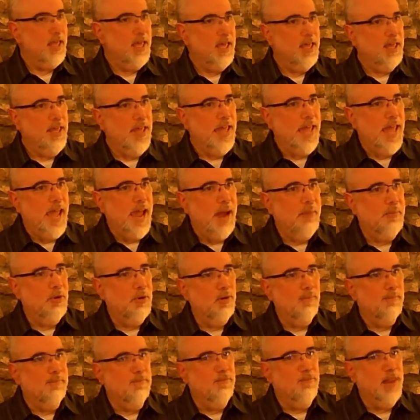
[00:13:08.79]
they hammered
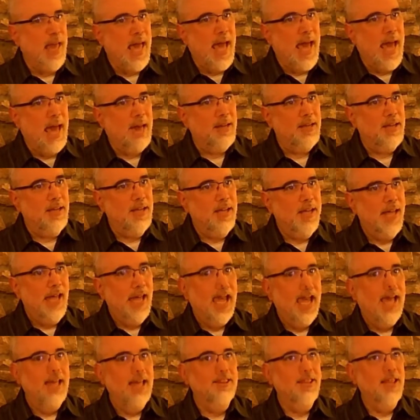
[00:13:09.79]
them flat,
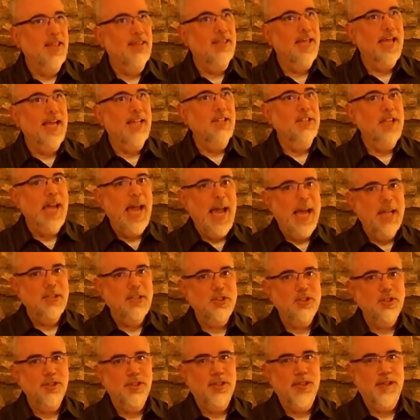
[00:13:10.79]
and then they
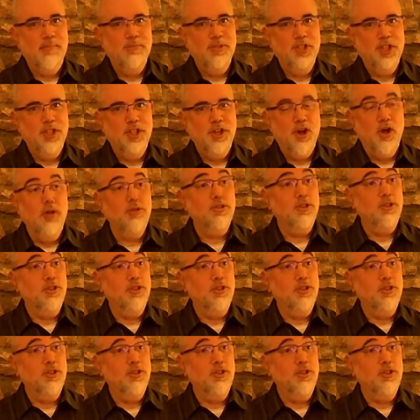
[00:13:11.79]
attached them to the altar.